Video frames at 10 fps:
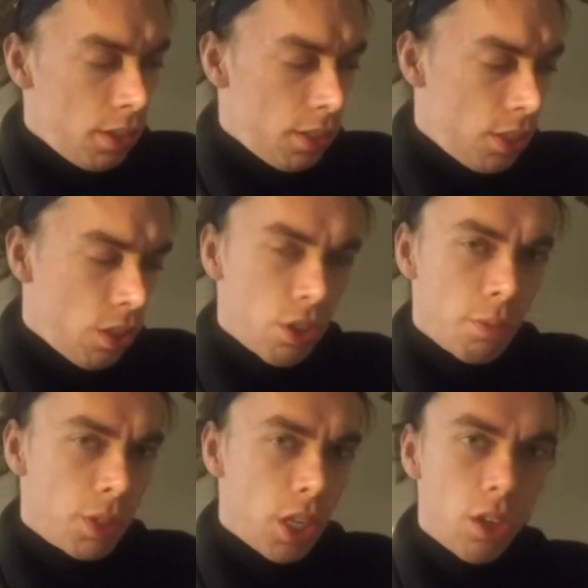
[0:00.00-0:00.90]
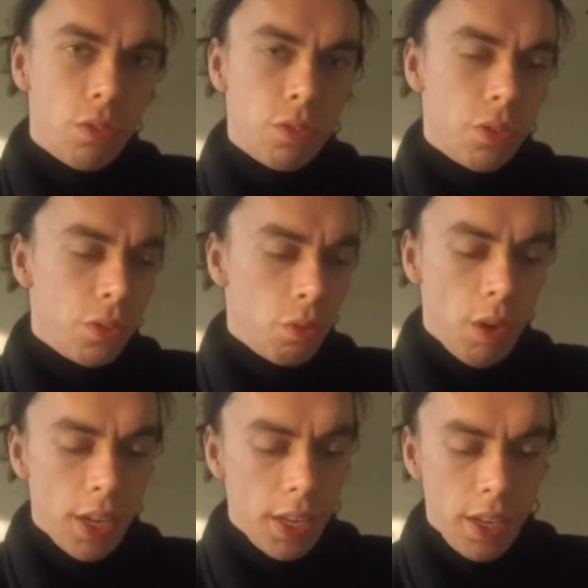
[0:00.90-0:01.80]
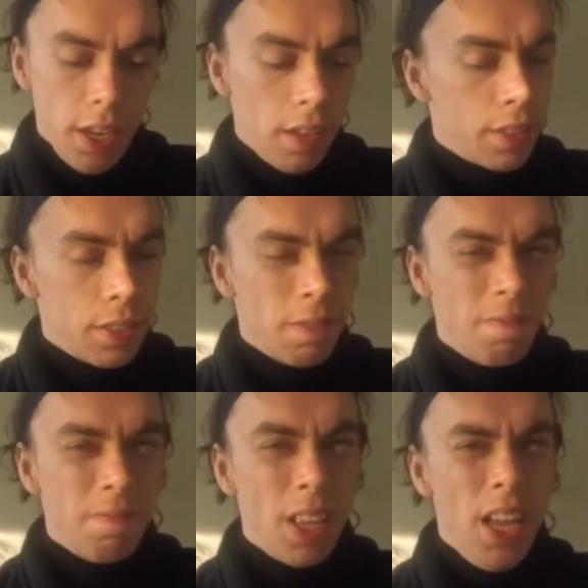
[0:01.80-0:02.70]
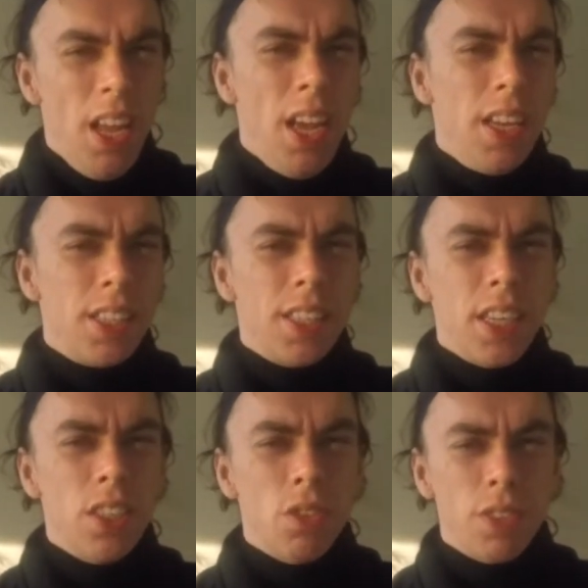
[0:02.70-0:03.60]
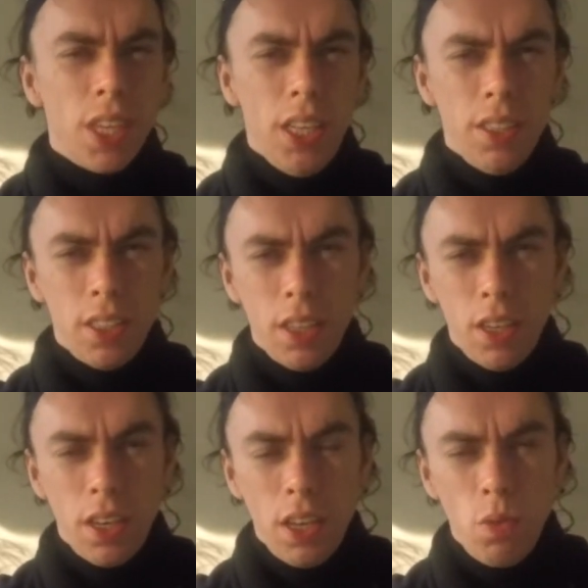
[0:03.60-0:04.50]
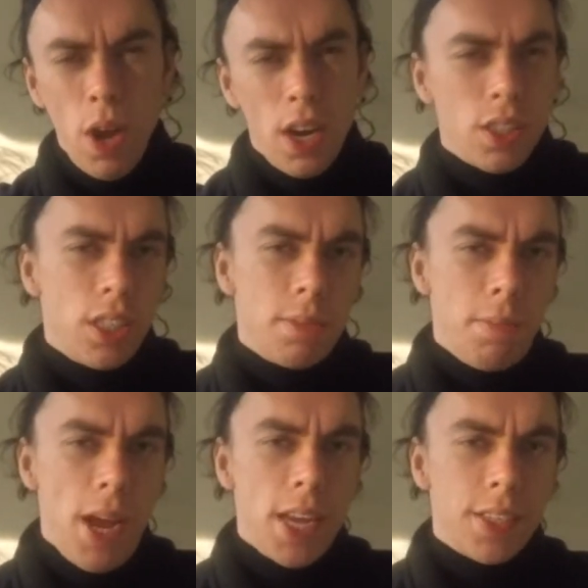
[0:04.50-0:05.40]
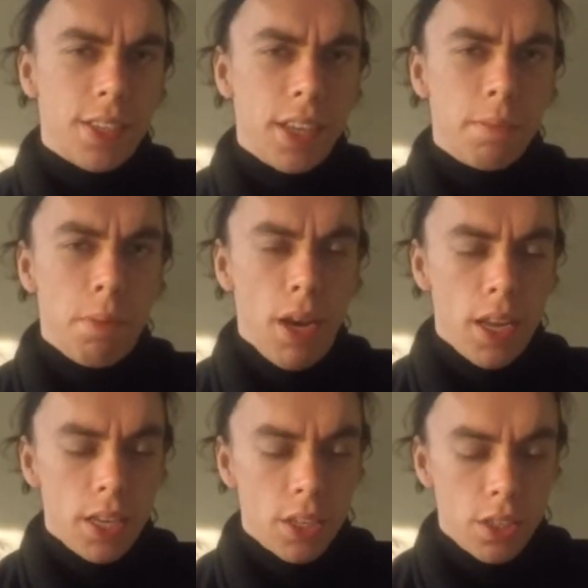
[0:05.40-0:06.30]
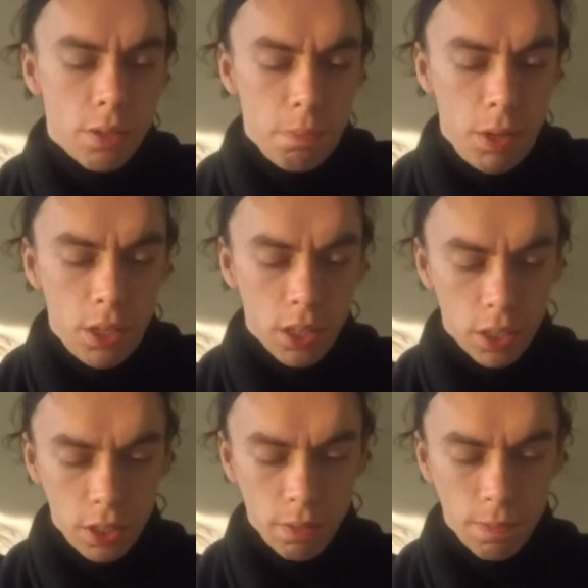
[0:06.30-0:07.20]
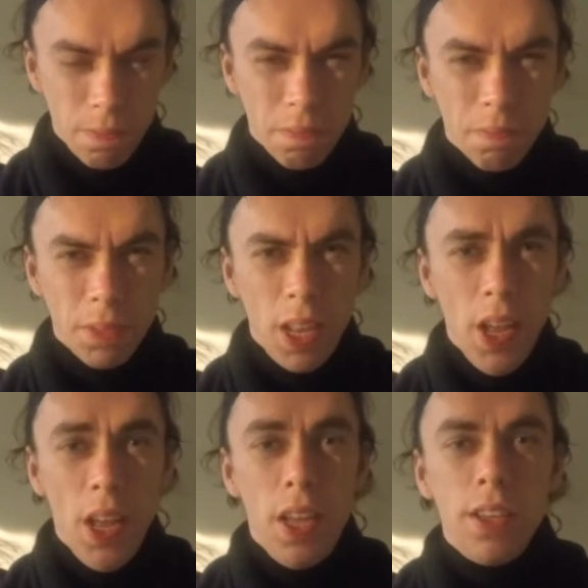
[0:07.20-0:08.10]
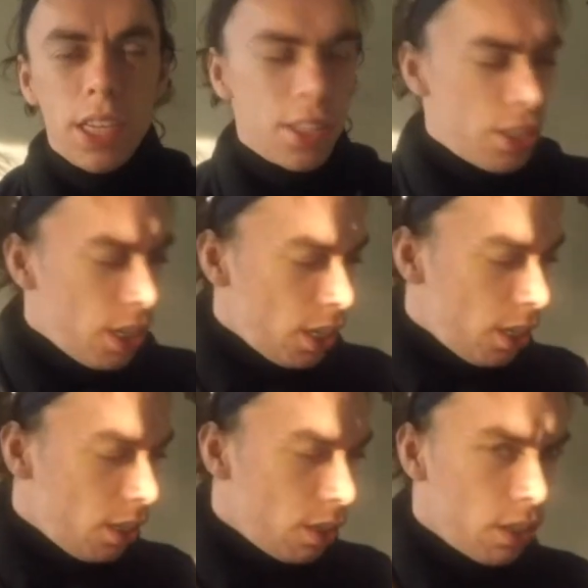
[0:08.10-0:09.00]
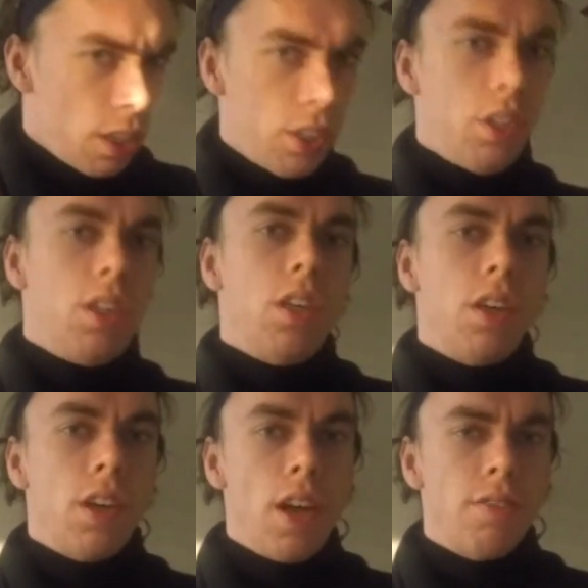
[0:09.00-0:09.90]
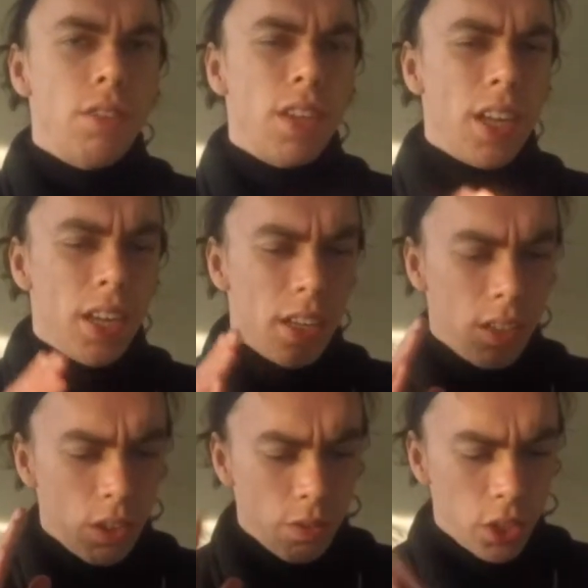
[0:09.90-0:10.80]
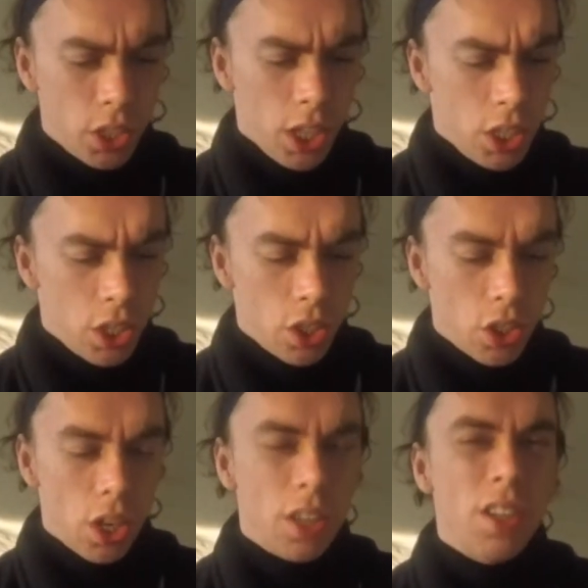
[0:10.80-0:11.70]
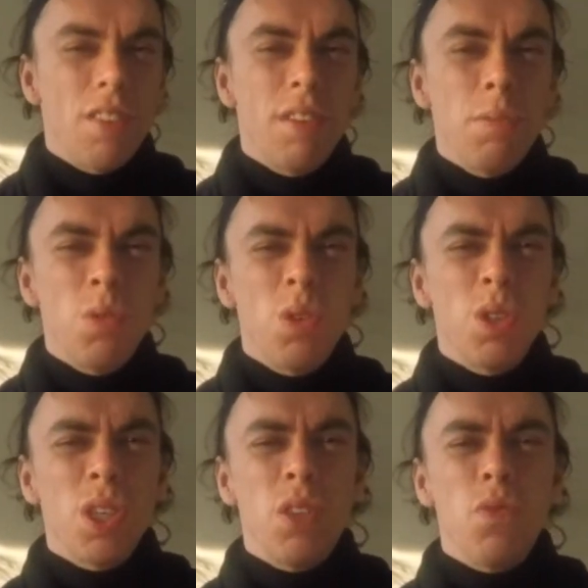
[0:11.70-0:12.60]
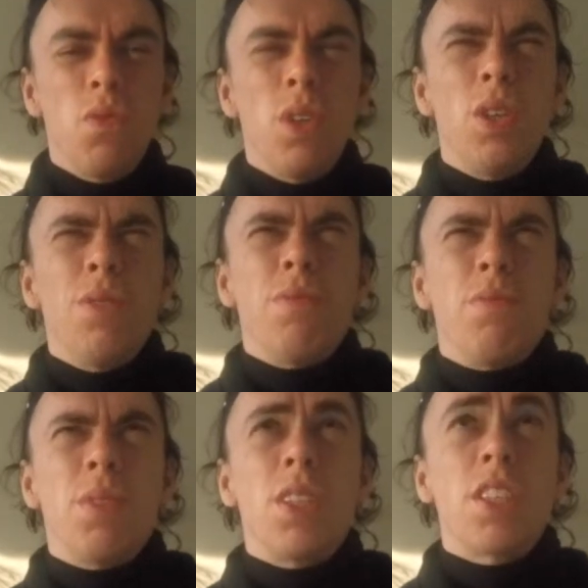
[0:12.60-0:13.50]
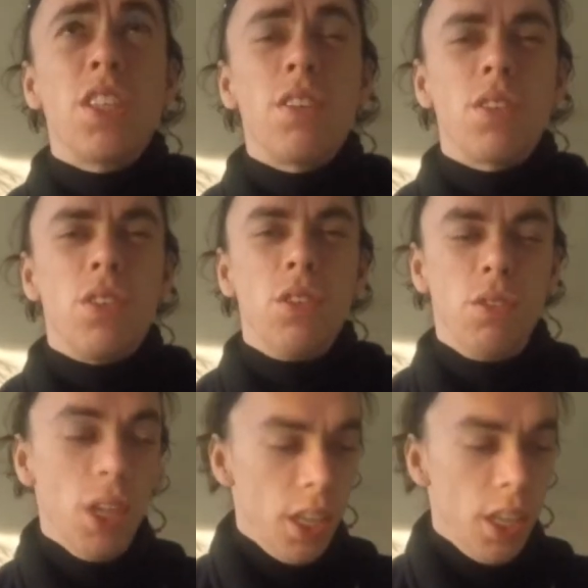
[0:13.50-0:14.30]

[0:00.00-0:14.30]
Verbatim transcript: showed himself the way he is. Instead of that, he wears his mask and plays part. You can say that our everyday conversations are nothing more than from satirical